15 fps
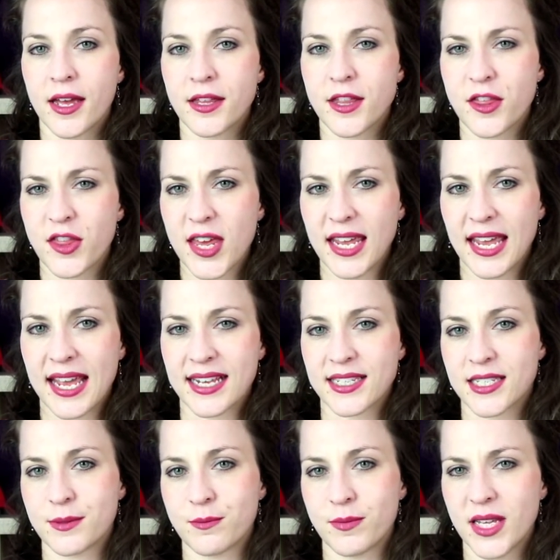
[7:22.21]
The thing
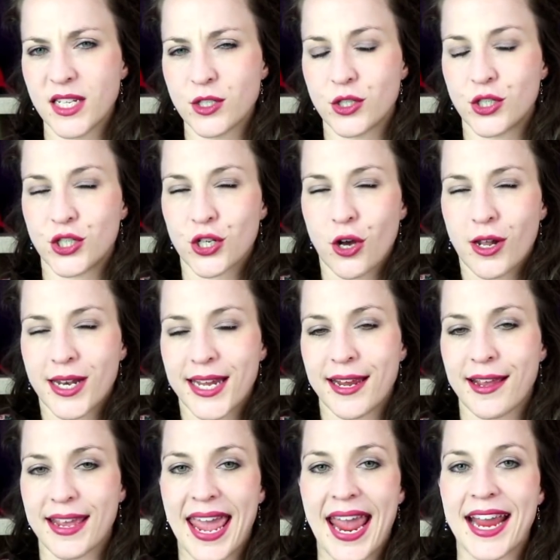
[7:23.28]
is, this
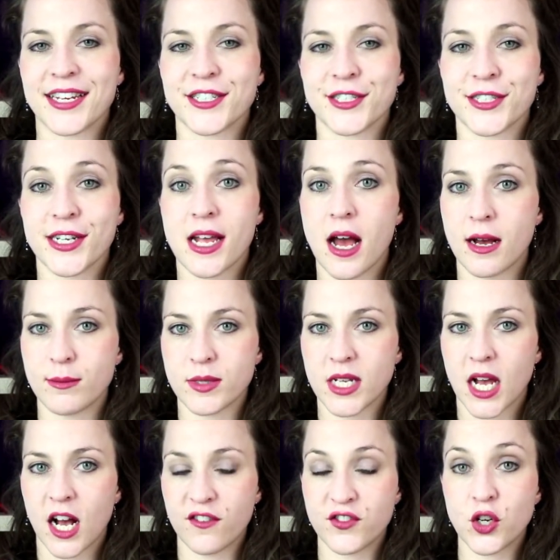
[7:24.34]
jolly occasion comes
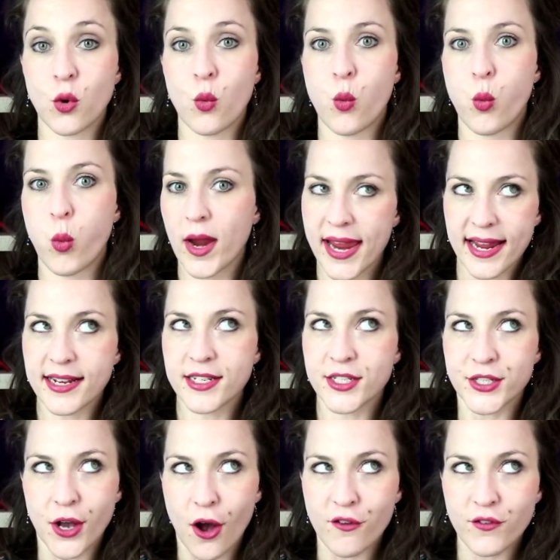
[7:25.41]
after
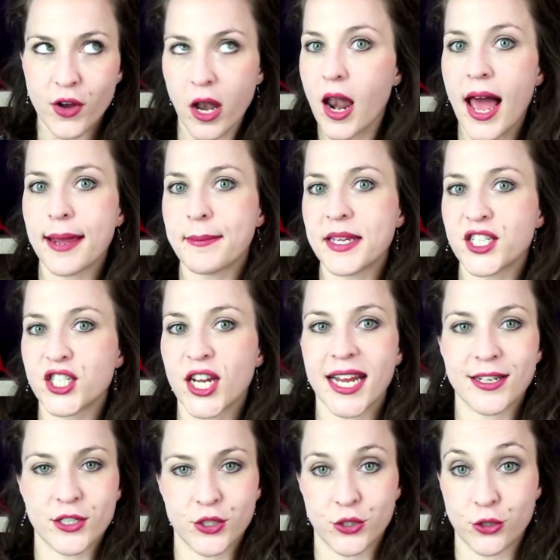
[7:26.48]
weeks of climate
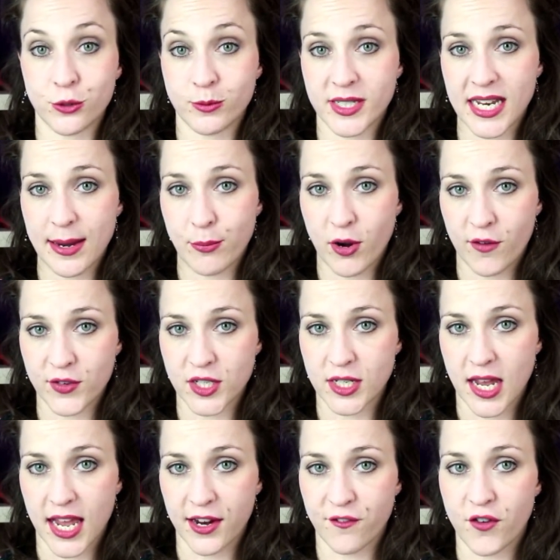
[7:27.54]
change doomsday
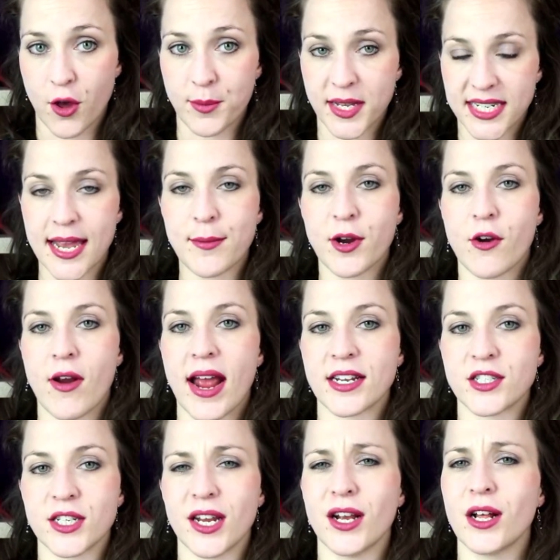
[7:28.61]
prophesying from the
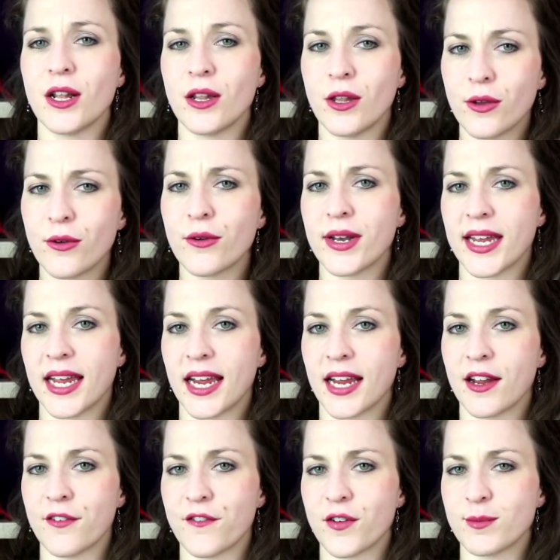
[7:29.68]
Democrats,
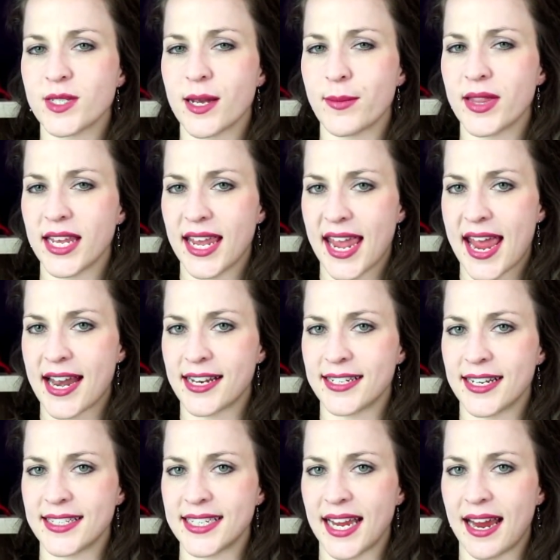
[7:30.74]
including from some of the
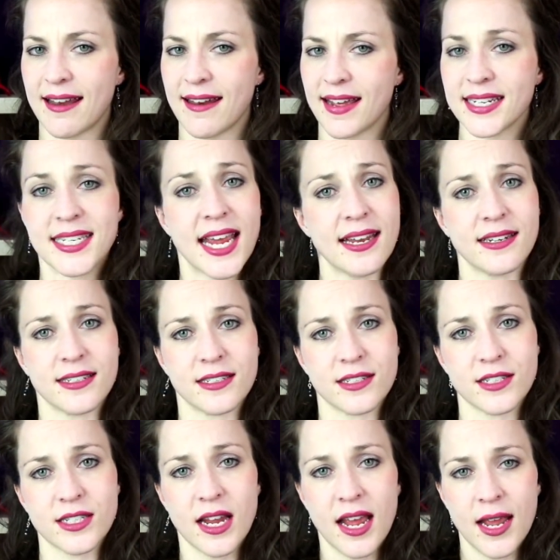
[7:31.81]
candidates in
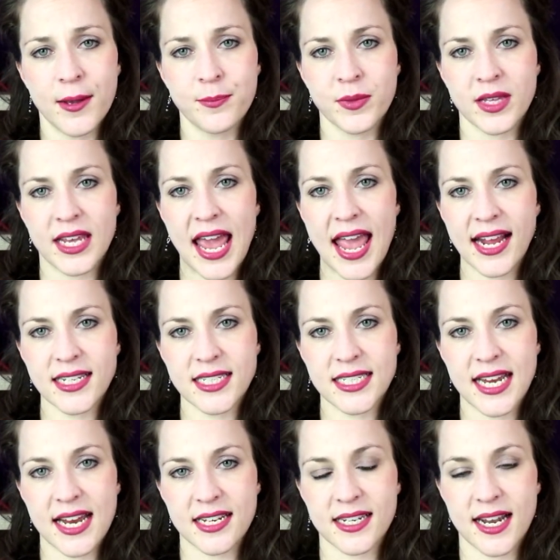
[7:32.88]
attendance. Yang
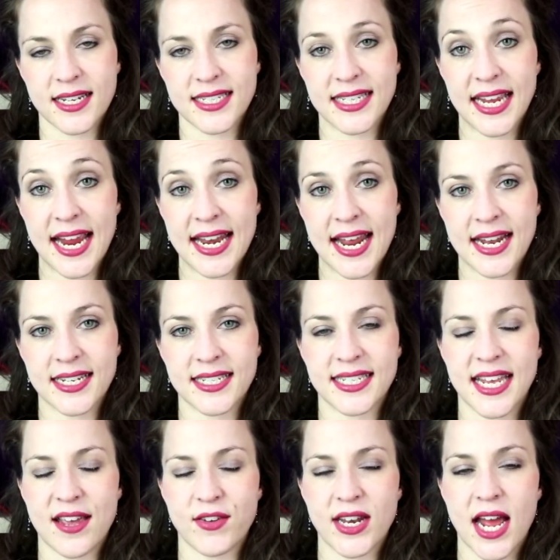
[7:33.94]
stated at CNN's
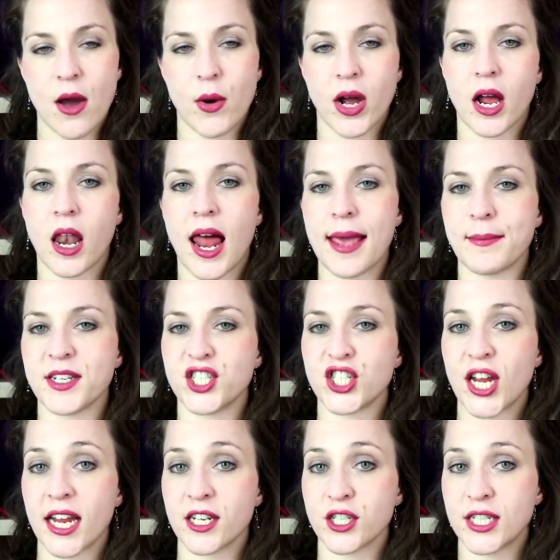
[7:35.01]
7-hour climate
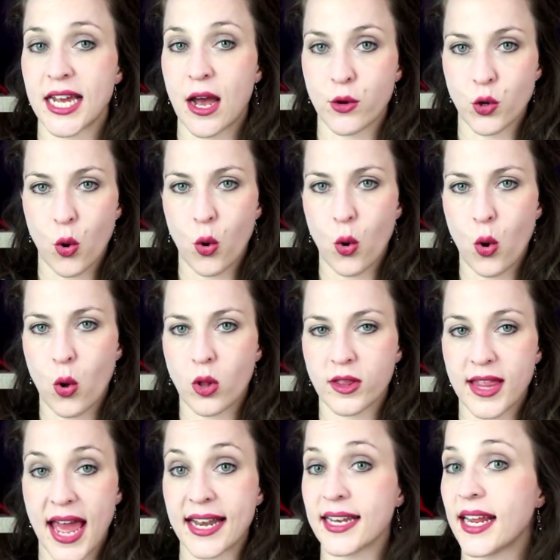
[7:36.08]
change town hall
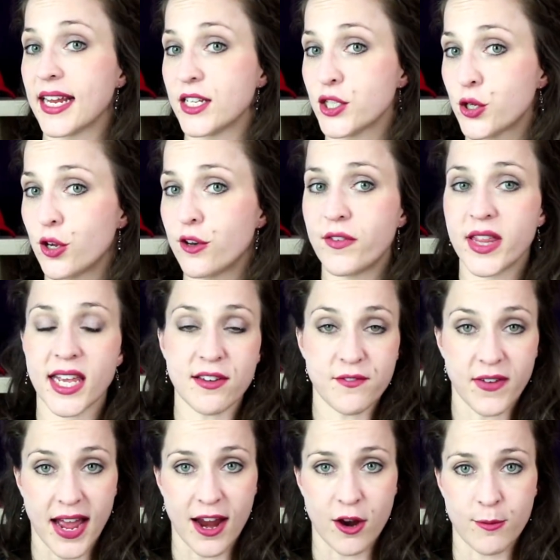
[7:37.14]
that it's good for the
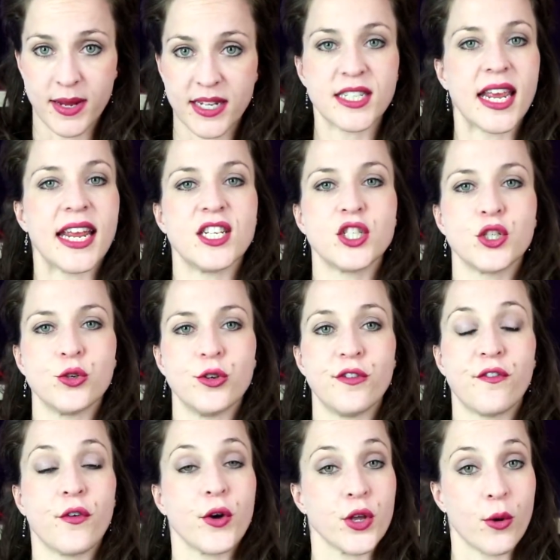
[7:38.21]
environment, it's good
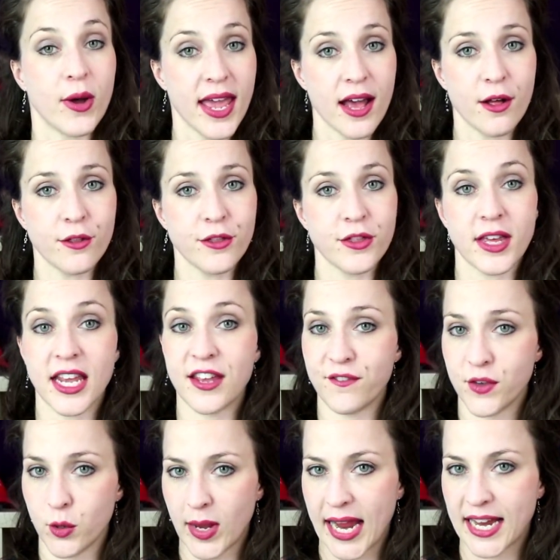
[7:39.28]
for your health
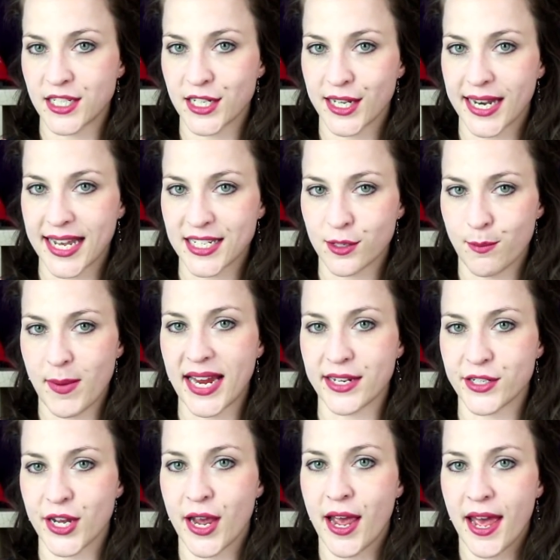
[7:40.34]
if you eat less
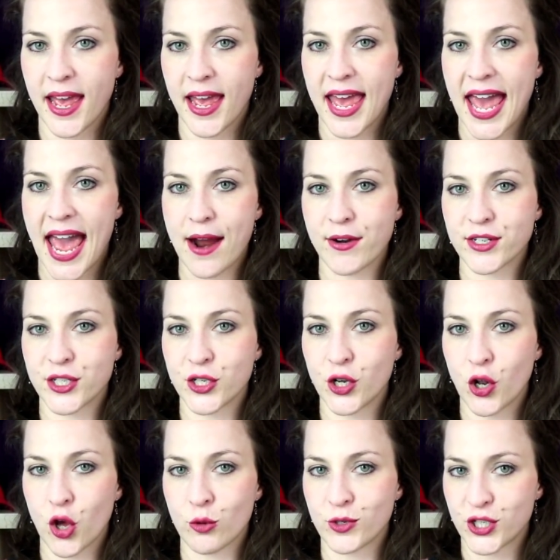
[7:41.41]
meat. Harris and
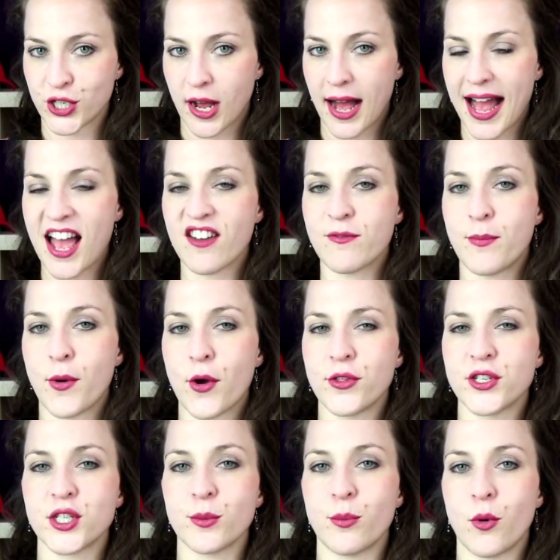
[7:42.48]
Klobuchar have both
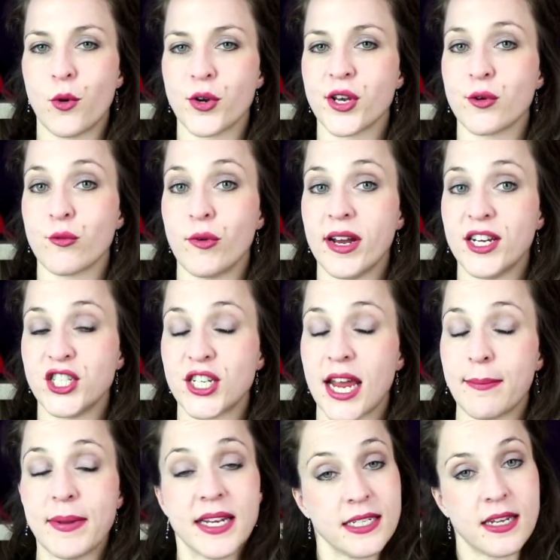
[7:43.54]
supported
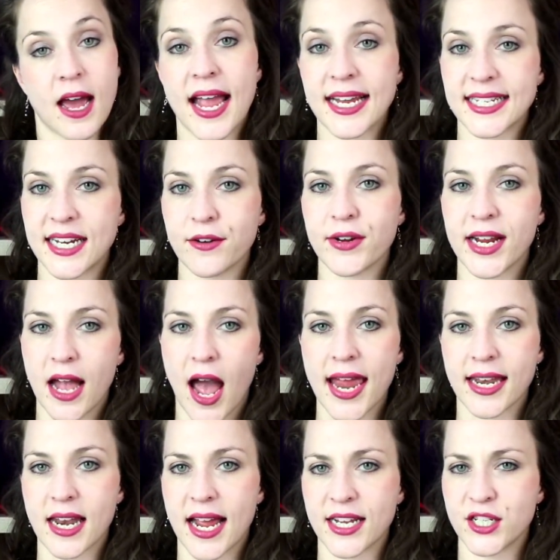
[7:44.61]
reshaping dietary
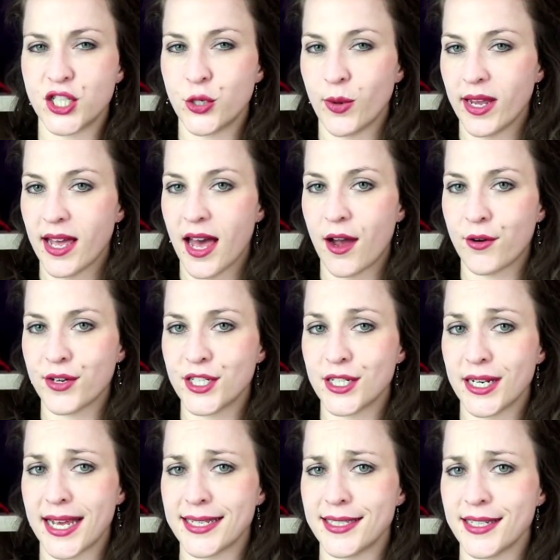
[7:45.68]
guidelines to encourage
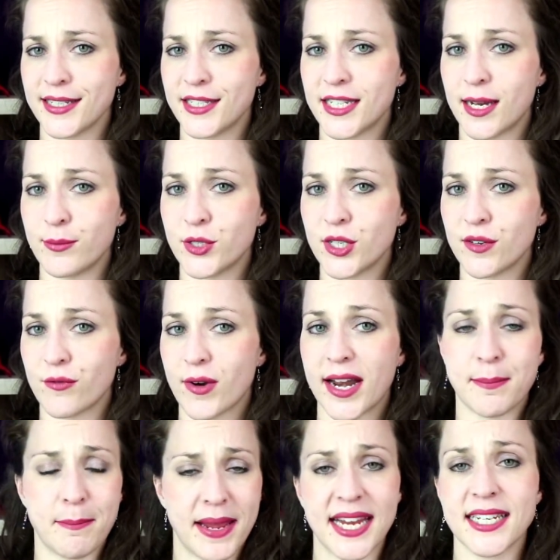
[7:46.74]
less consumption of
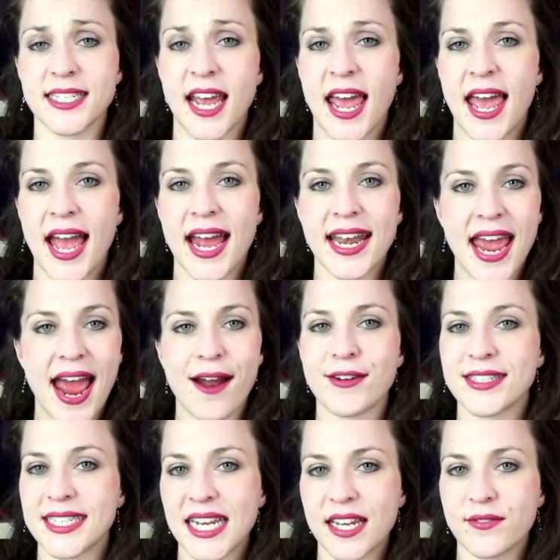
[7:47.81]
red meat, and
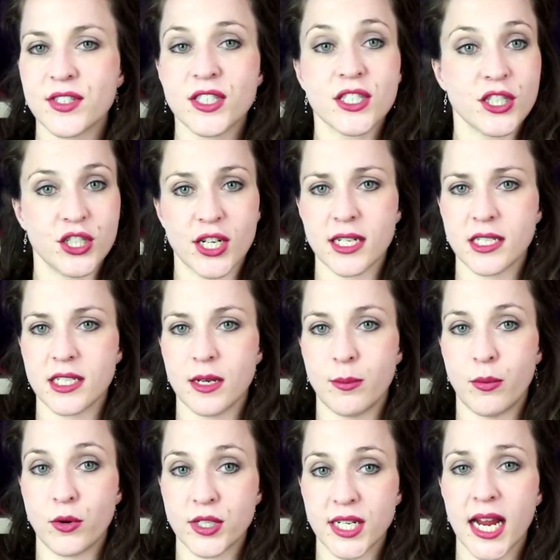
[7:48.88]
Harris even suggested
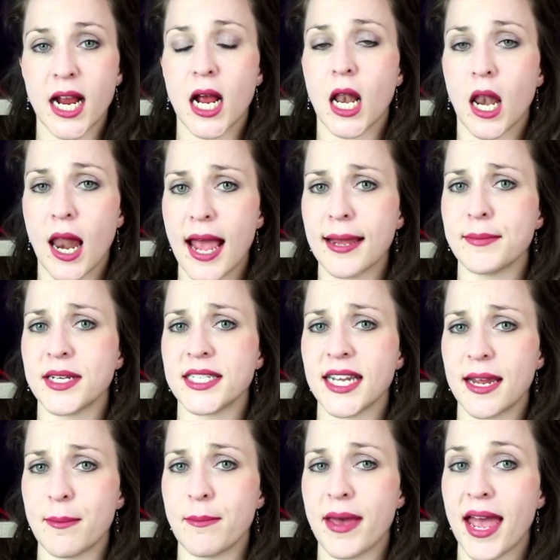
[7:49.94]
putting climate
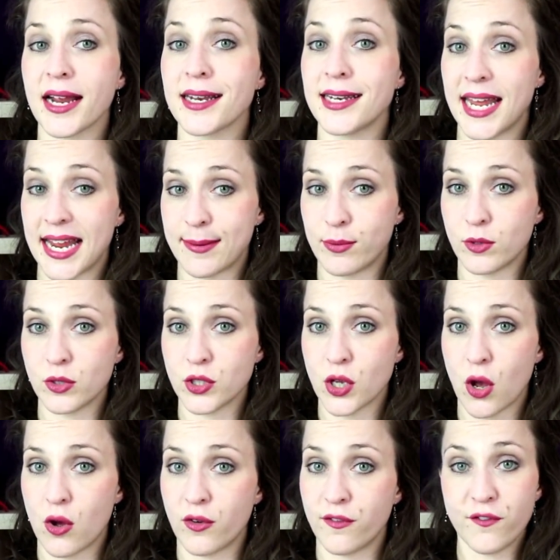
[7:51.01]
impact labels
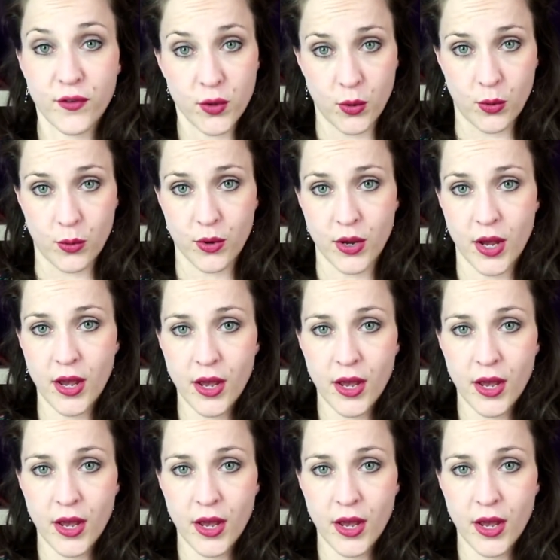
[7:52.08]
on food.